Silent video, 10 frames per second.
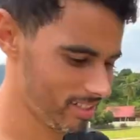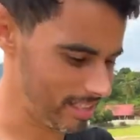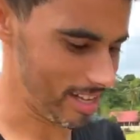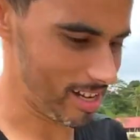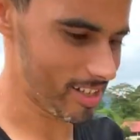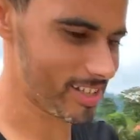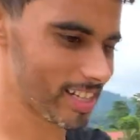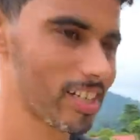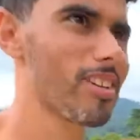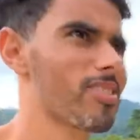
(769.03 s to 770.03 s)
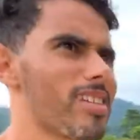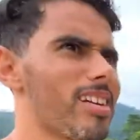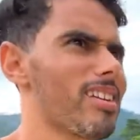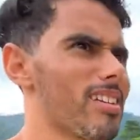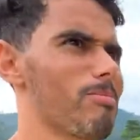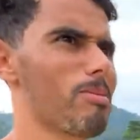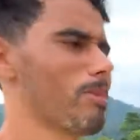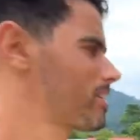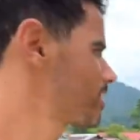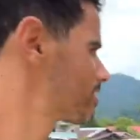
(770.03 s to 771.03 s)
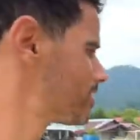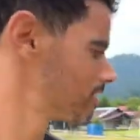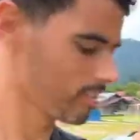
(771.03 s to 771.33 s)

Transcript: Uh, it's like it looks like a little bit Batak though.